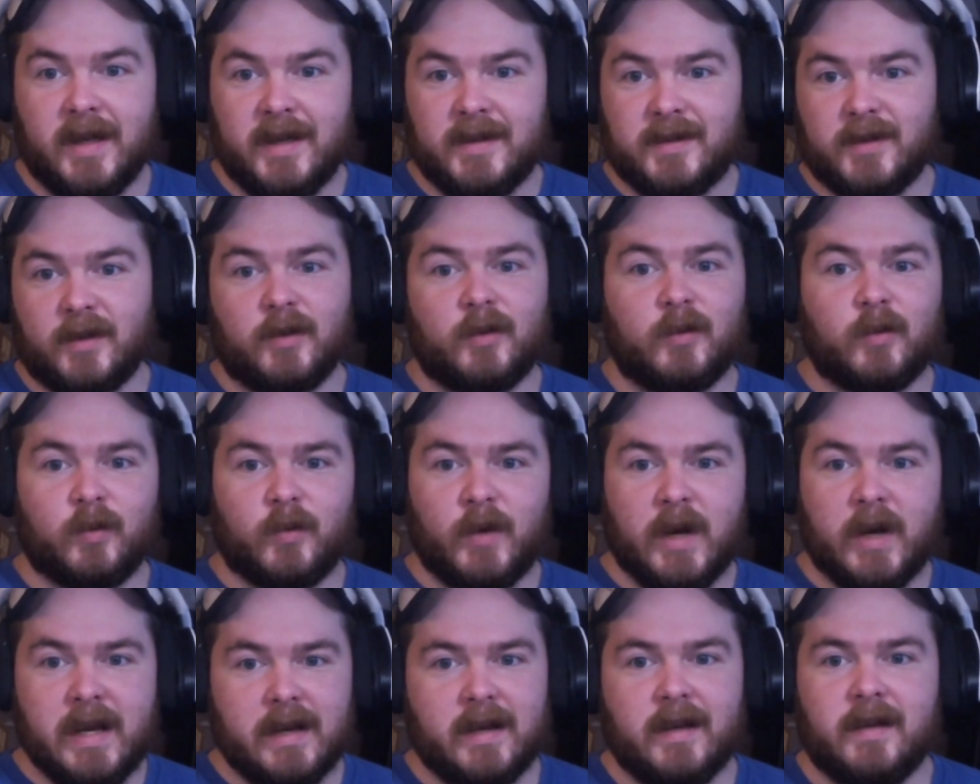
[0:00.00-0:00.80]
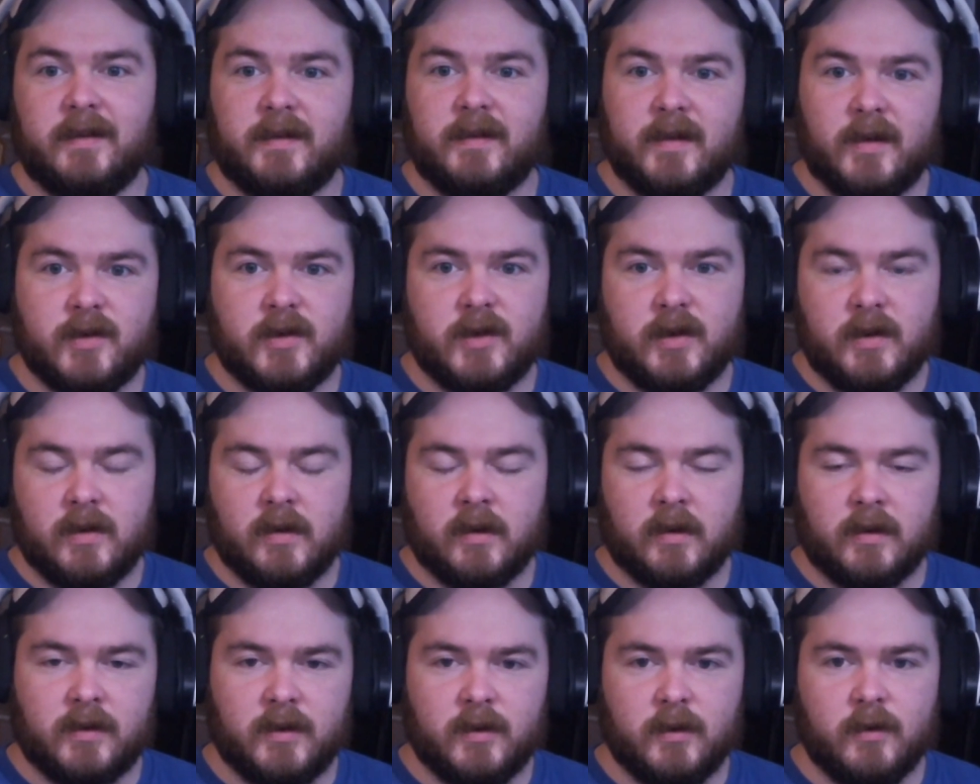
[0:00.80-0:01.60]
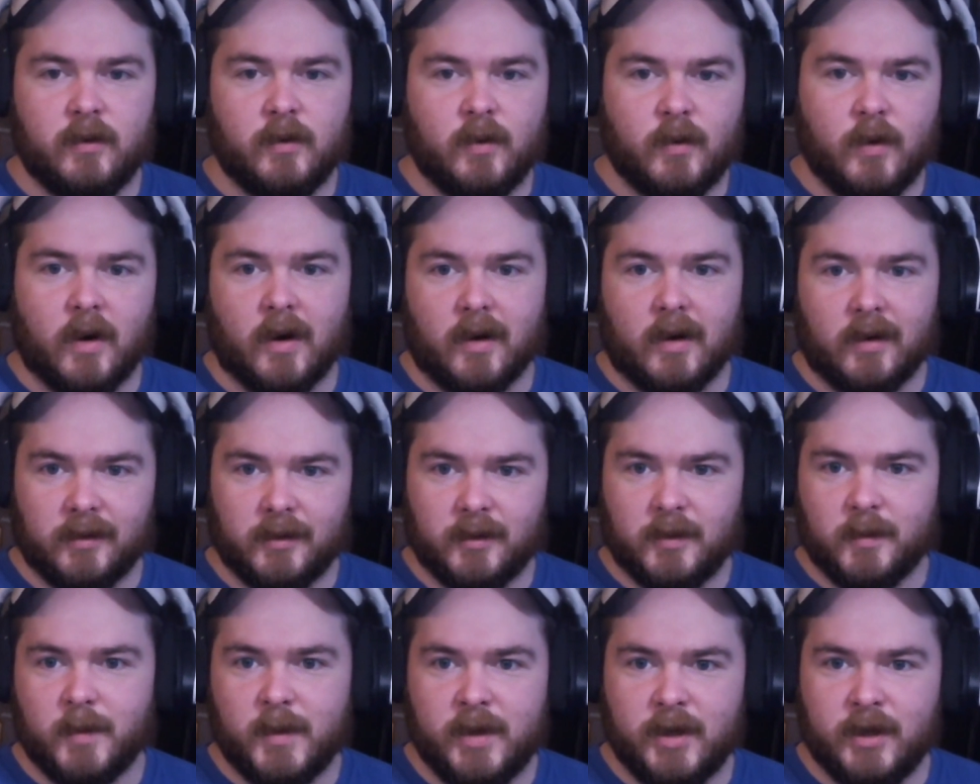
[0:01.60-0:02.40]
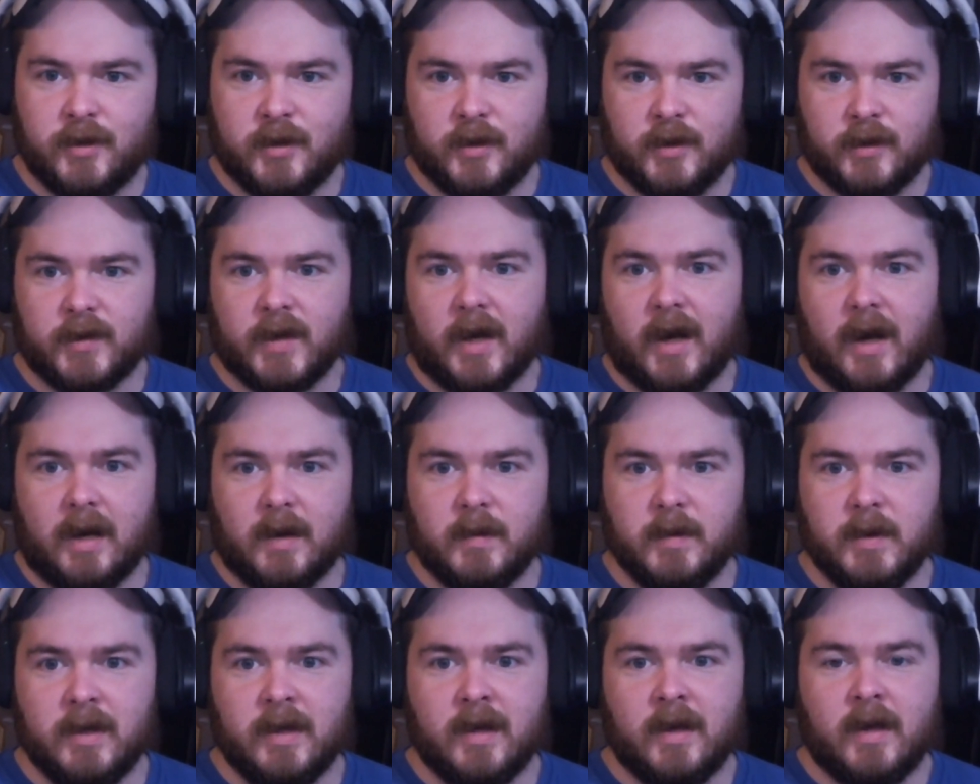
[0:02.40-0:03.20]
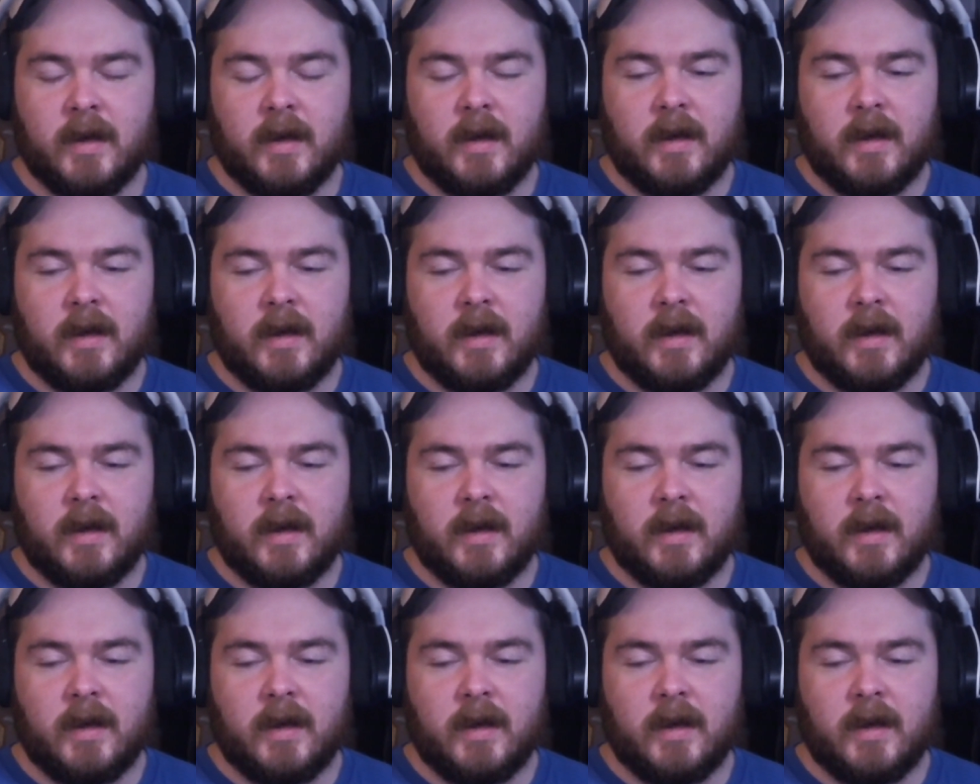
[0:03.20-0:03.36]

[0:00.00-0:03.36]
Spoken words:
It's a great addition to our little miniatures hobby,